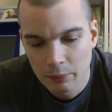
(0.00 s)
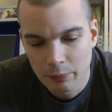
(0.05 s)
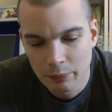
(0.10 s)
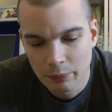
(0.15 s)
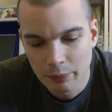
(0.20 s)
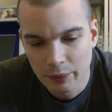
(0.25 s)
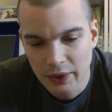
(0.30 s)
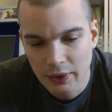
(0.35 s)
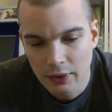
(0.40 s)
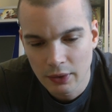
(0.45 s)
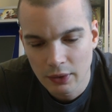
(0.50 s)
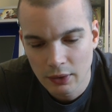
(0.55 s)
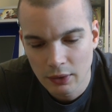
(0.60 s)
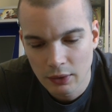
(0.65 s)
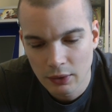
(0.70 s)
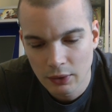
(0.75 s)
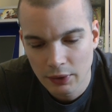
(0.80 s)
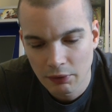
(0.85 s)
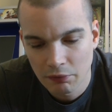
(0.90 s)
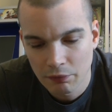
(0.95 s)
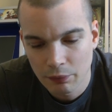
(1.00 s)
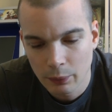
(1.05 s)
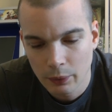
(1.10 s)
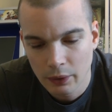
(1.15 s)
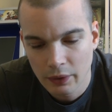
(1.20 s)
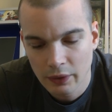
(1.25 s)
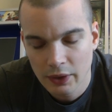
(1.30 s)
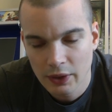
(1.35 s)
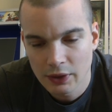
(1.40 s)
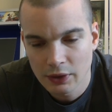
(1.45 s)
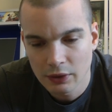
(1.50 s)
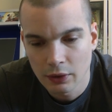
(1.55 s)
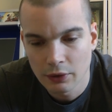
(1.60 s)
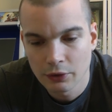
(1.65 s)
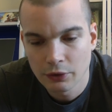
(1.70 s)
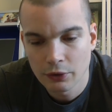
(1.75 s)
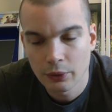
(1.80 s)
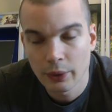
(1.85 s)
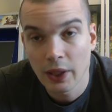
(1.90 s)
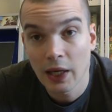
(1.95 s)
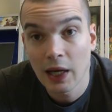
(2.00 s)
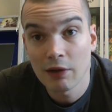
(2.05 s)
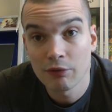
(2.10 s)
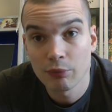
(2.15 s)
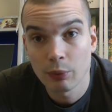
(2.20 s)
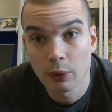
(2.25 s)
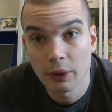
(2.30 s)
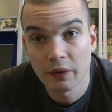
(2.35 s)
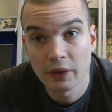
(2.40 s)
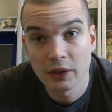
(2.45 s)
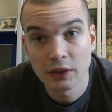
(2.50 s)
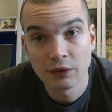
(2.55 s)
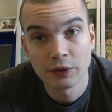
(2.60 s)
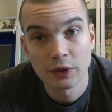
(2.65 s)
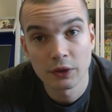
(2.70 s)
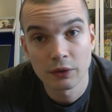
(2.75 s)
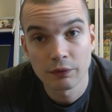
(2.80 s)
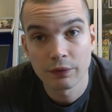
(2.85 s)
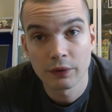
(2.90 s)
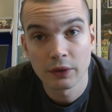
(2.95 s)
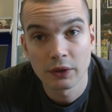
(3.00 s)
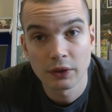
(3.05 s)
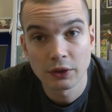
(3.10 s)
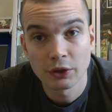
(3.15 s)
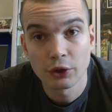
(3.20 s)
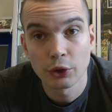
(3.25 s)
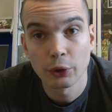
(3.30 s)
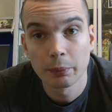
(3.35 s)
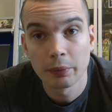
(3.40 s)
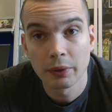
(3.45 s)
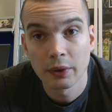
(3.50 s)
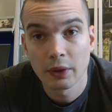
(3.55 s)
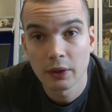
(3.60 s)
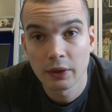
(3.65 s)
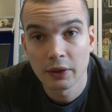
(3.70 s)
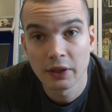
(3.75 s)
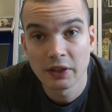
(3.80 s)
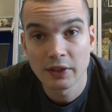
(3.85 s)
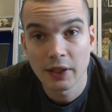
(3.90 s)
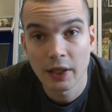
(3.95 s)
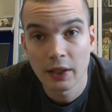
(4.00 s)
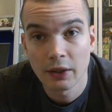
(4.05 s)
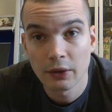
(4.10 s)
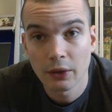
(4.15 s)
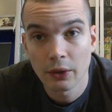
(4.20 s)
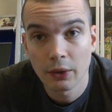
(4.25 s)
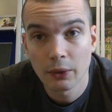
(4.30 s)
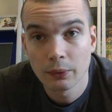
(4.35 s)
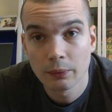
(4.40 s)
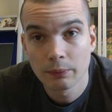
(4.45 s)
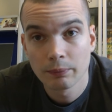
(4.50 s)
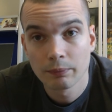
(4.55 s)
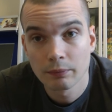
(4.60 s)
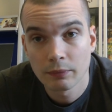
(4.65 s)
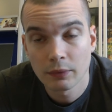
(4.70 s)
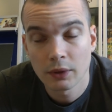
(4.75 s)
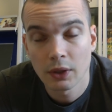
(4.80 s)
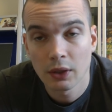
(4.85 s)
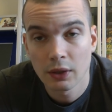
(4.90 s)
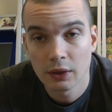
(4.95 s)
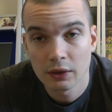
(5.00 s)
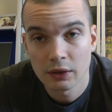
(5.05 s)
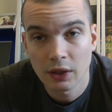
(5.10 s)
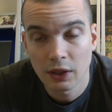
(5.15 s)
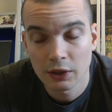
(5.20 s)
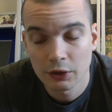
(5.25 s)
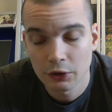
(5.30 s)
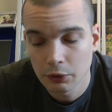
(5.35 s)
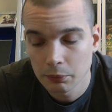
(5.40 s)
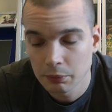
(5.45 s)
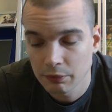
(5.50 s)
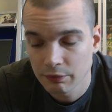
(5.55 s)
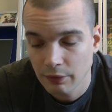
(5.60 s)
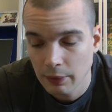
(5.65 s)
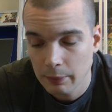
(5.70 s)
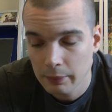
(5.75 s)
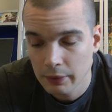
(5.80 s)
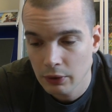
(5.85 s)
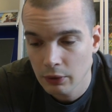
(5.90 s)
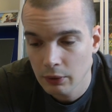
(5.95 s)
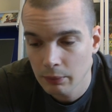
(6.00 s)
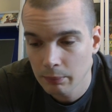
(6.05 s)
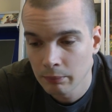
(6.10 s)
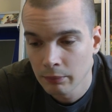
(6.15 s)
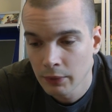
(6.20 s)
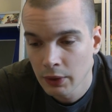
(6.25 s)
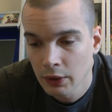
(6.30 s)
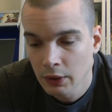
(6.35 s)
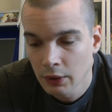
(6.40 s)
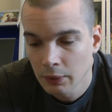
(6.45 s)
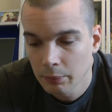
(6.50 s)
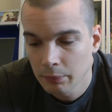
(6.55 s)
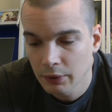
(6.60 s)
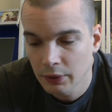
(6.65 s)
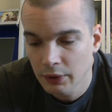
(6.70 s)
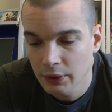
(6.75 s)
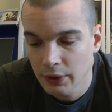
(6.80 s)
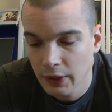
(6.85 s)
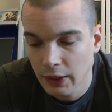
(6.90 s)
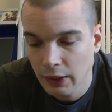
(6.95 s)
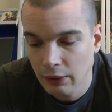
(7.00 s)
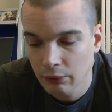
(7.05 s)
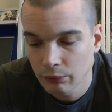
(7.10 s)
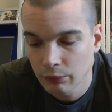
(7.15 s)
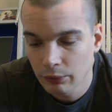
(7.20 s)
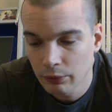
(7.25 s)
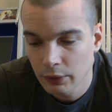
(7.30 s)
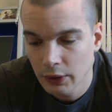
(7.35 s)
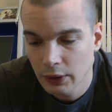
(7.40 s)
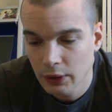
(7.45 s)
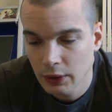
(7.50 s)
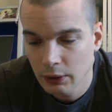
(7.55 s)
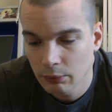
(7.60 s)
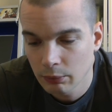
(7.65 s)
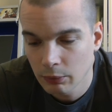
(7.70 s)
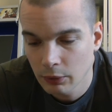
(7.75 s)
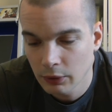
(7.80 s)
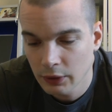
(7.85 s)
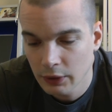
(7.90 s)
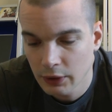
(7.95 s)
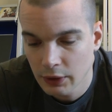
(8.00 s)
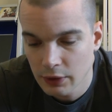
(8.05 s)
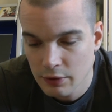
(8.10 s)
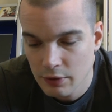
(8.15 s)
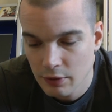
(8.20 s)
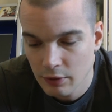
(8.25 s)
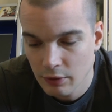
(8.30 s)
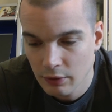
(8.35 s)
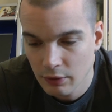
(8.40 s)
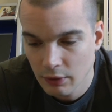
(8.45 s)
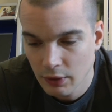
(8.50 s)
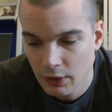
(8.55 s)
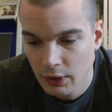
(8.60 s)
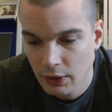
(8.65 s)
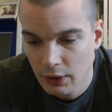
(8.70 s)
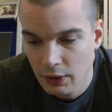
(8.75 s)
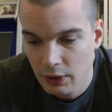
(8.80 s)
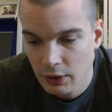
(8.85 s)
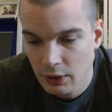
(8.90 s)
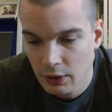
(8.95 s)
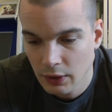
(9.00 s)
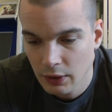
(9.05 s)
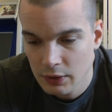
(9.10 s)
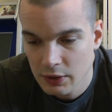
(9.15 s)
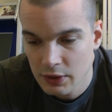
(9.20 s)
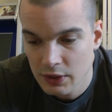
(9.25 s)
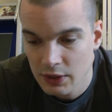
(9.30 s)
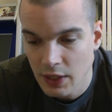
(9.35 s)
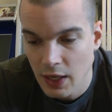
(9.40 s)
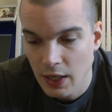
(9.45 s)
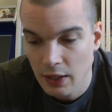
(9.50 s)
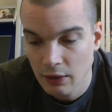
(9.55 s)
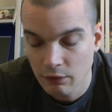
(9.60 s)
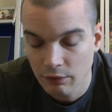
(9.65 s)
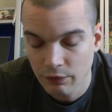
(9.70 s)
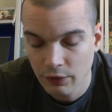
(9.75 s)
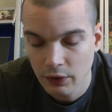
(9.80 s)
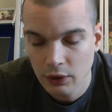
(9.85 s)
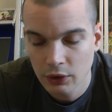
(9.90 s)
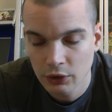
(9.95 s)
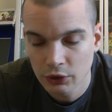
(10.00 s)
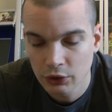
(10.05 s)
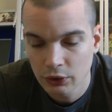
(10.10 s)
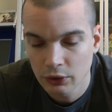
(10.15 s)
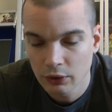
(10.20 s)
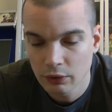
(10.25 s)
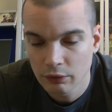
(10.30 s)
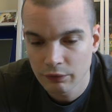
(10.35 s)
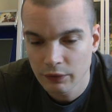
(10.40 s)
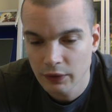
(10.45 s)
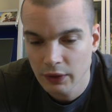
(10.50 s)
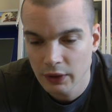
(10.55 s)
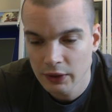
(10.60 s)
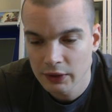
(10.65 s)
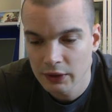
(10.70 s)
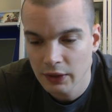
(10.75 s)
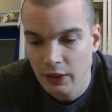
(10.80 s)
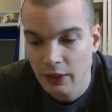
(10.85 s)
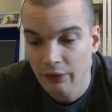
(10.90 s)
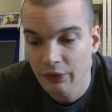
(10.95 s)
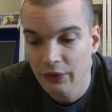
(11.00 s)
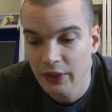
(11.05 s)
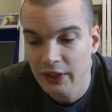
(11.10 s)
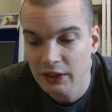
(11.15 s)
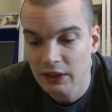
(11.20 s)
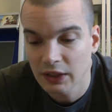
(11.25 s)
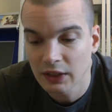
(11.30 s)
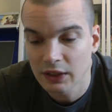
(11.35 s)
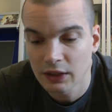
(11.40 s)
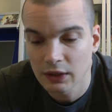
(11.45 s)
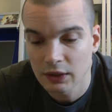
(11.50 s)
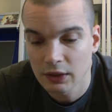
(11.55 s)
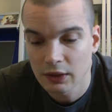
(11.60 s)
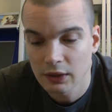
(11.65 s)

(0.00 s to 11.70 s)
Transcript: been looking for one of these. I do have one of these for the Super Nintendo / Super Famicom, but yeah, I really wanted the Saturn version of this, and this is